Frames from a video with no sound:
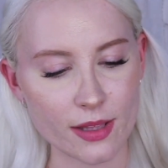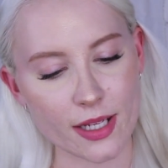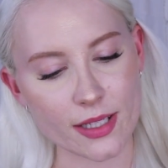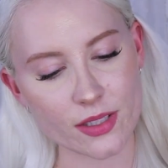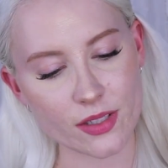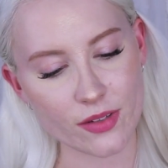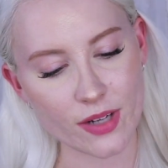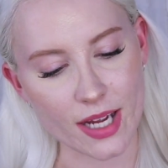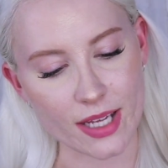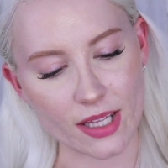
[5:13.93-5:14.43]

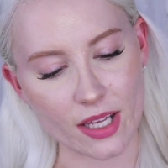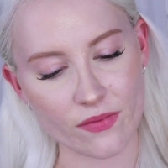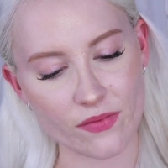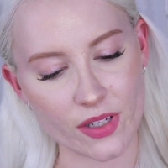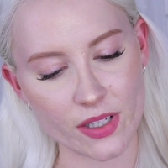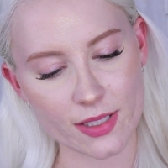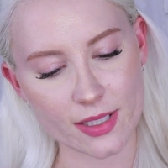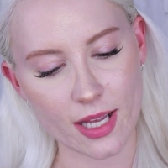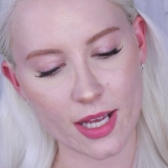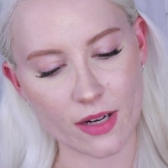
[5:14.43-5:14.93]
That's alright, that
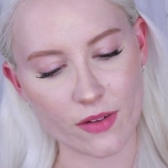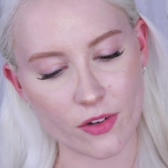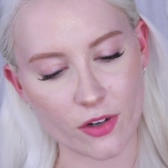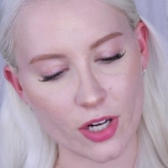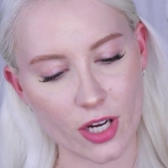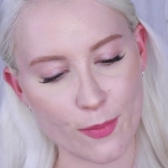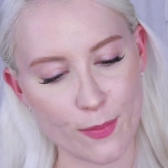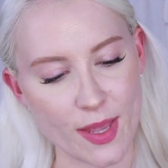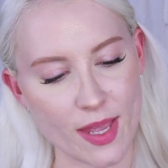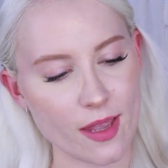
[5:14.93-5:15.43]
feels kind of
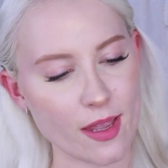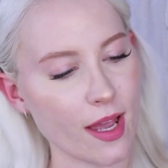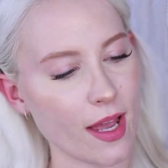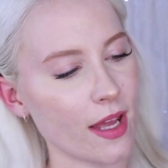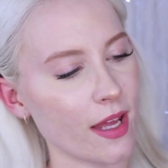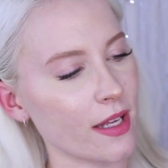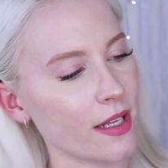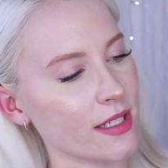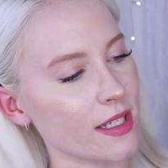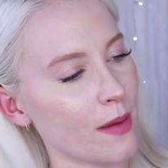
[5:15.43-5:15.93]
creamy
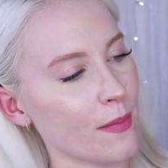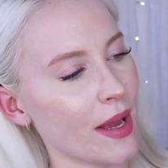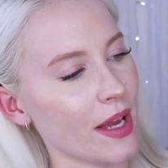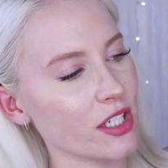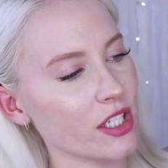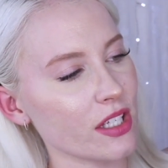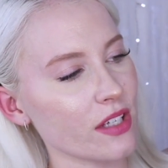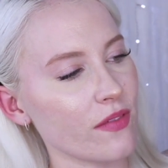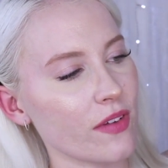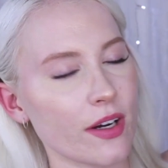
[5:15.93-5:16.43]
and I'm
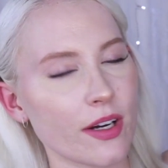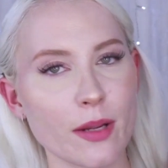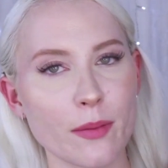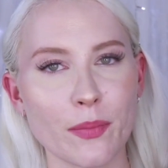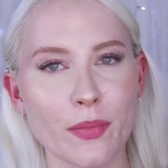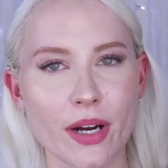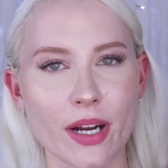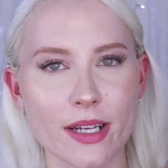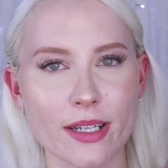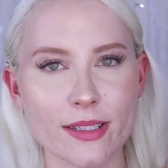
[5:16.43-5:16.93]
actually very
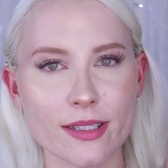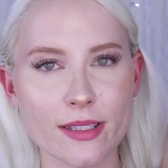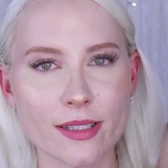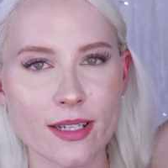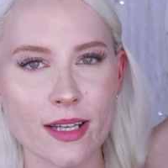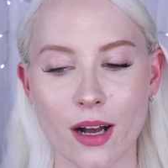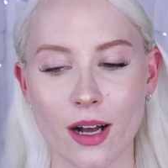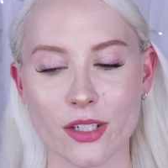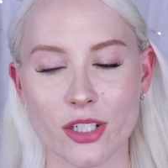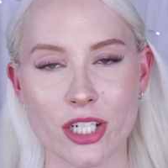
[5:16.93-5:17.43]

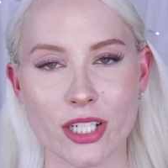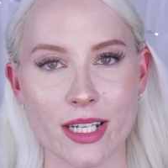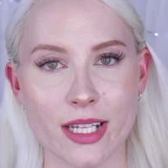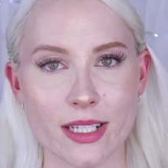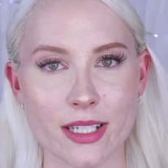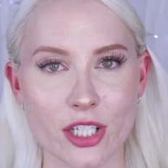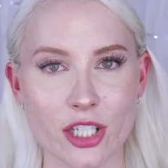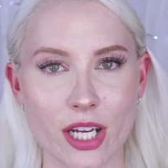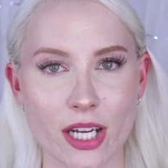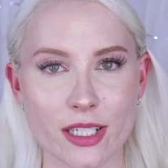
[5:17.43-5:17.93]
impressed. I'll just
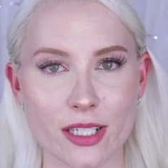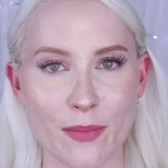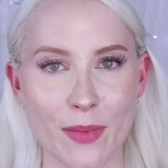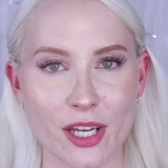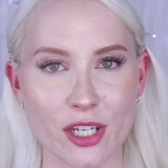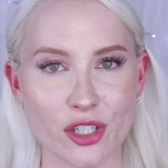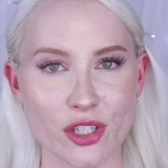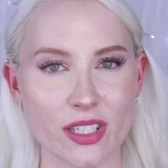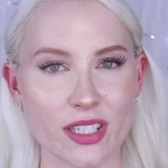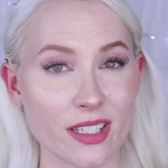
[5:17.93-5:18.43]
need to check to
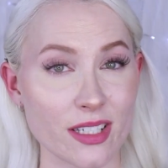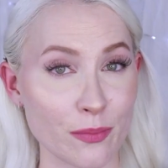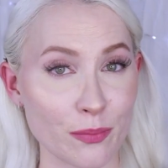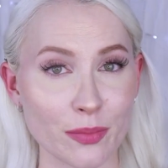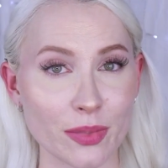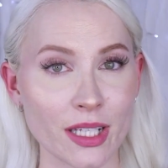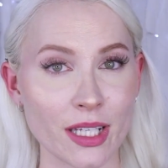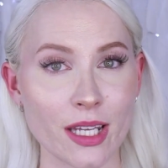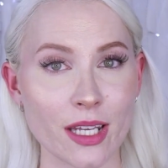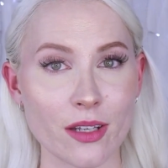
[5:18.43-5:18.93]
make sure it
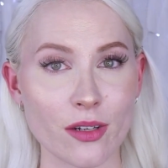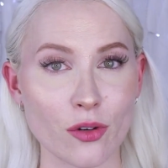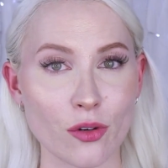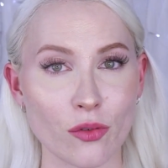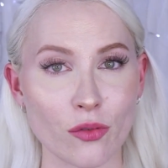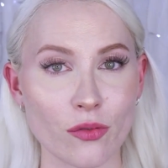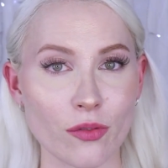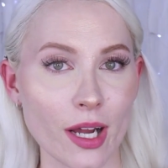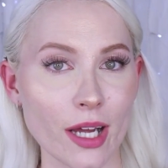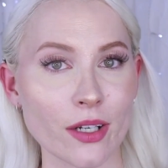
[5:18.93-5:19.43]
doesn't bleed
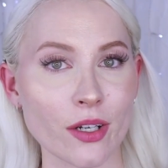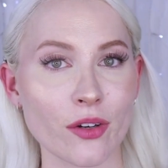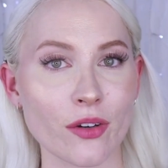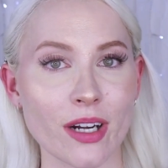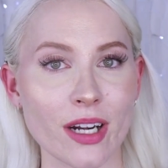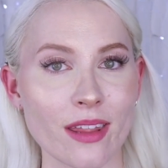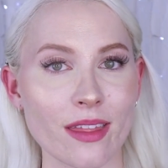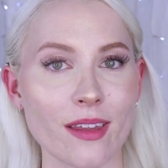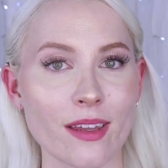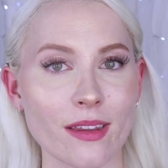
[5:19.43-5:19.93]
or run or
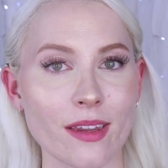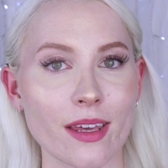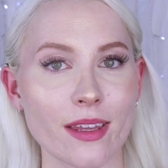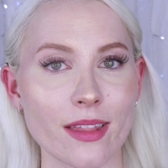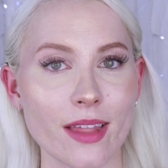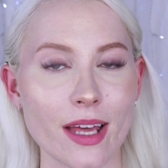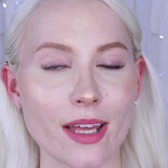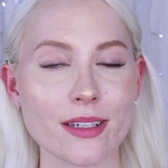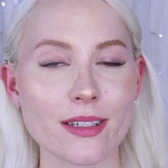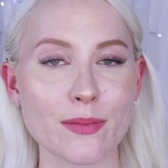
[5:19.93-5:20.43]
anything
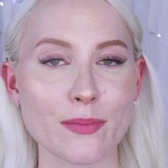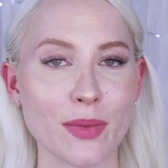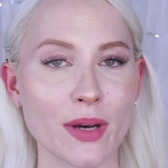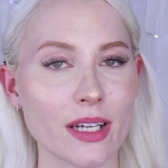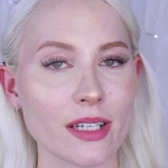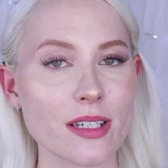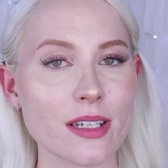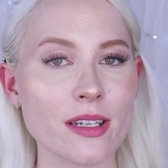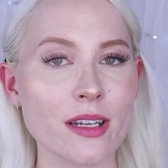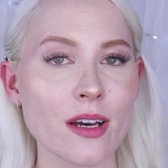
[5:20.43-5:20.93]
like that,
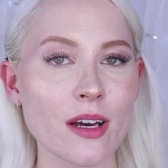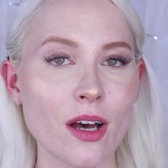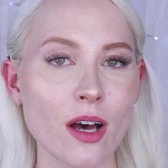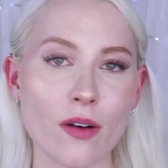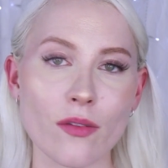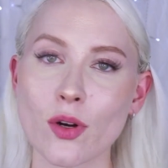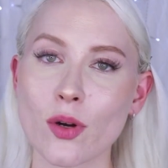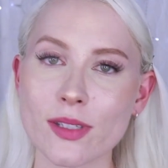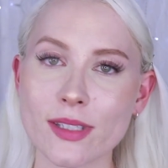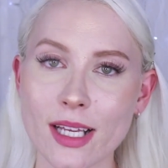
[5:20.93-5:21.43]
but
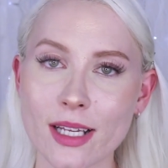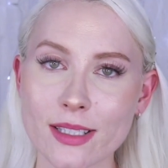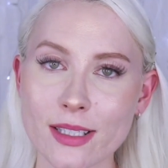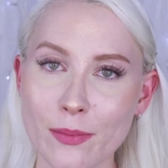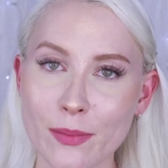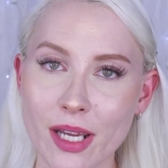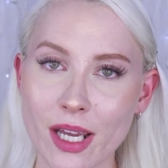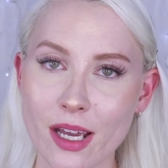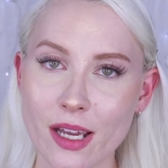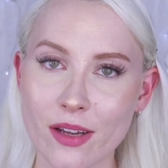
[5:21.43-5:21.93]
of course that's
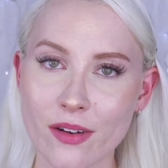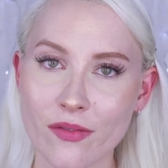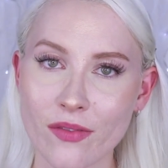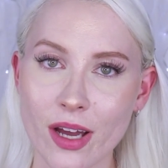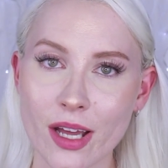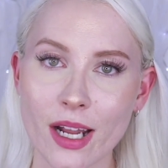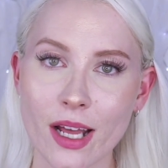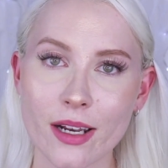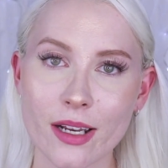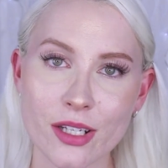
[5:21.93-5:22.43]
something I can
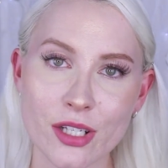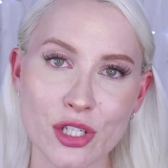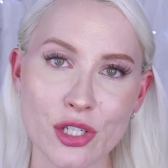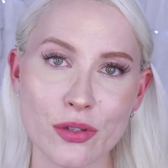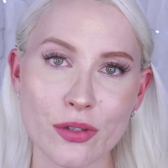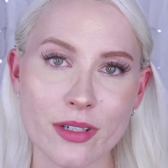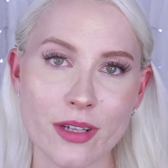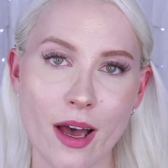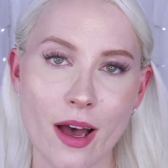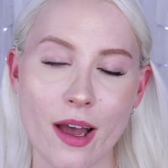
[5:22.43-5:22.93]
find out in
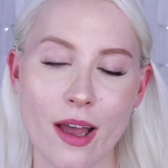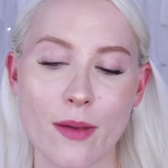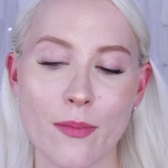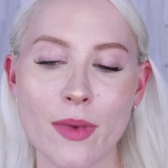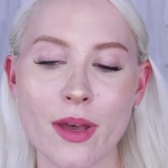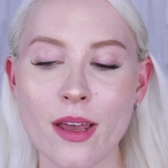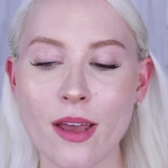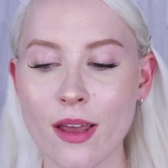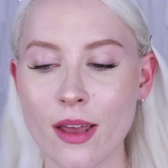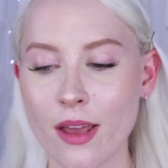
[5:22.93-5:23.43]
due
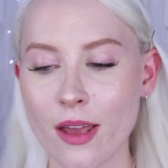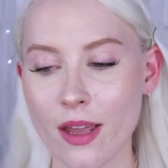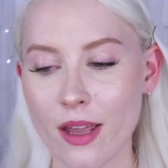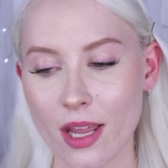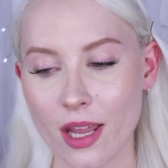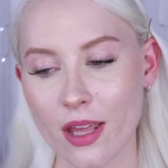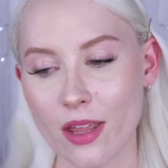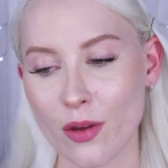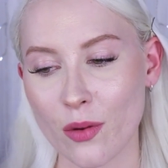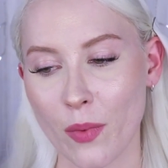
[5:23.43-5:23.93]
time.
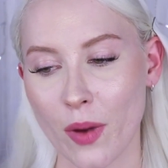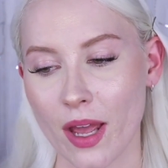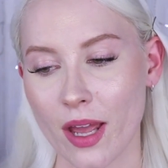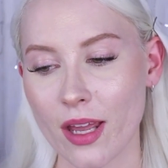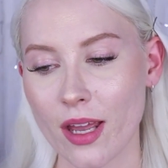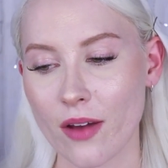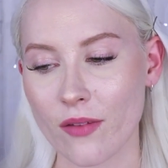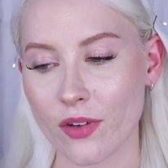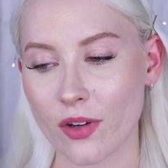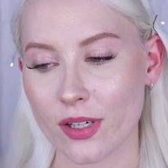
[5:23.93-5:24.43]
Either
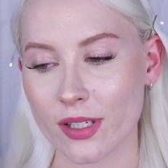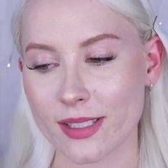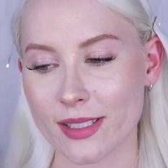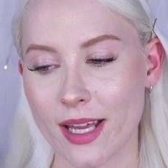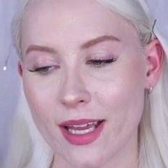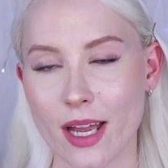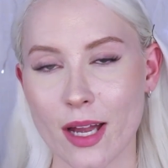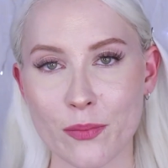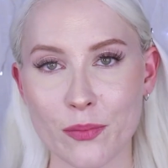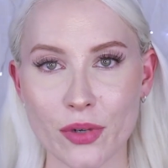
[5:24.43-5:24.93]
way, I've got to
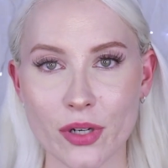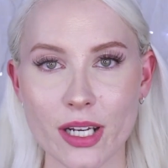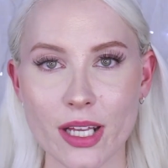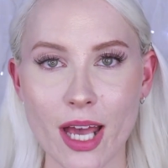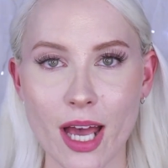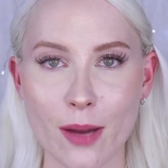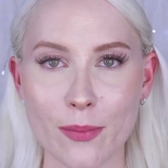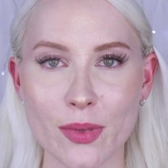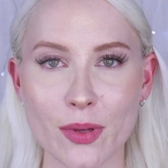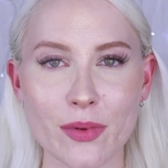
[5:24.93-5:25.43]
say I'm pretty
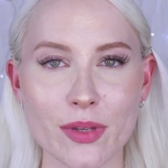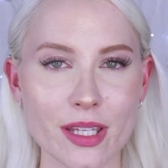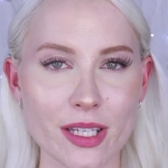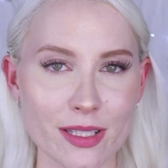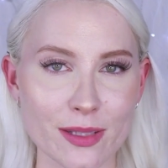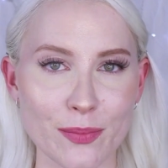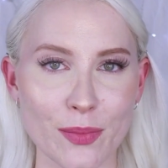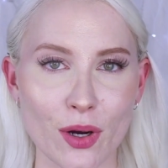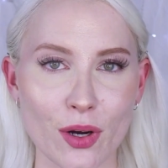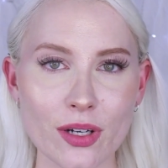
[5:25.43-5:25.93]
happy with
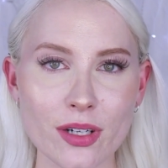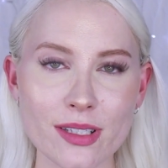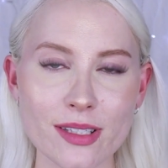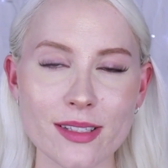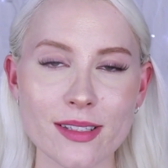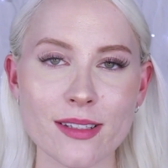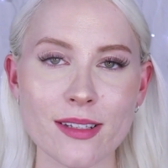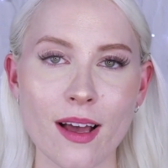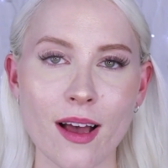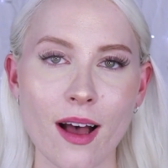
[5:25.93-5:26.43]
this
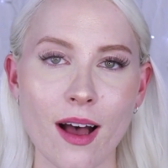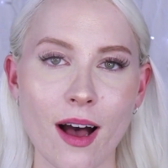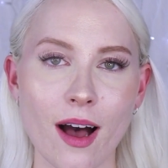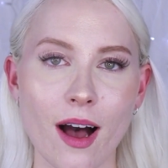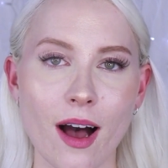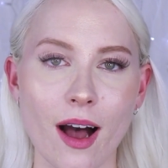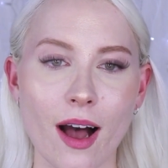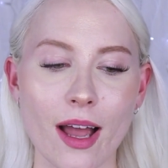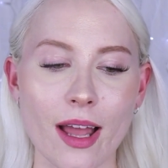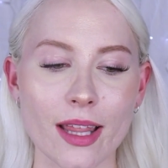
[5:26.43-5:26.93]
box.
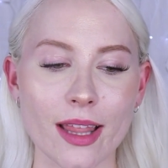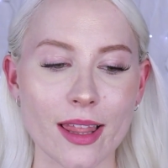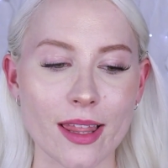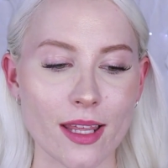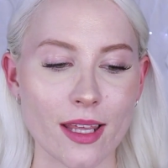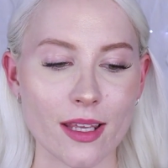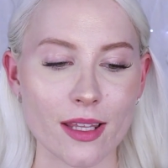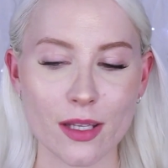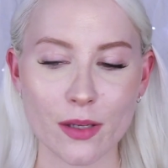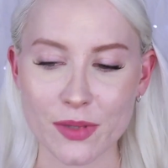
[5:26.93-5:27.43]
I
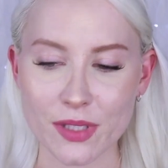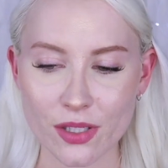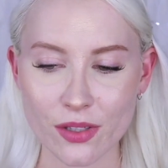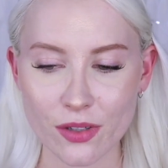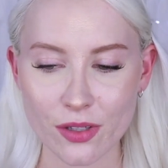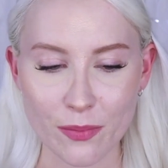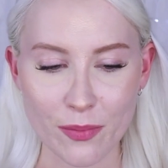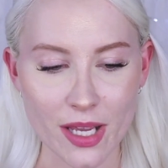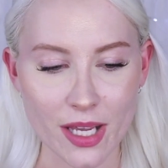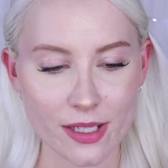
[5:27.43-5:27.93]
think there was a
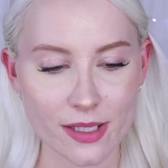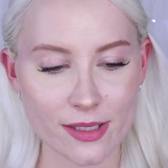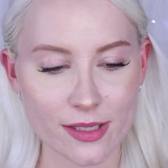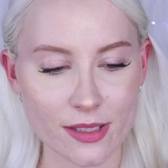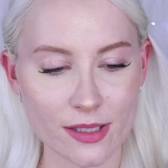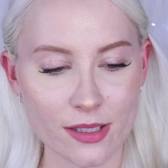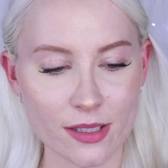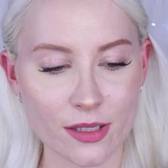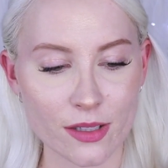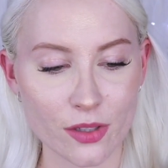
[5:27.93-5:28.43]
good
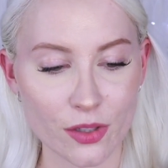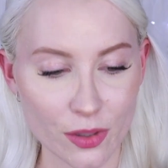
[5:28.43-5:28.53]
mix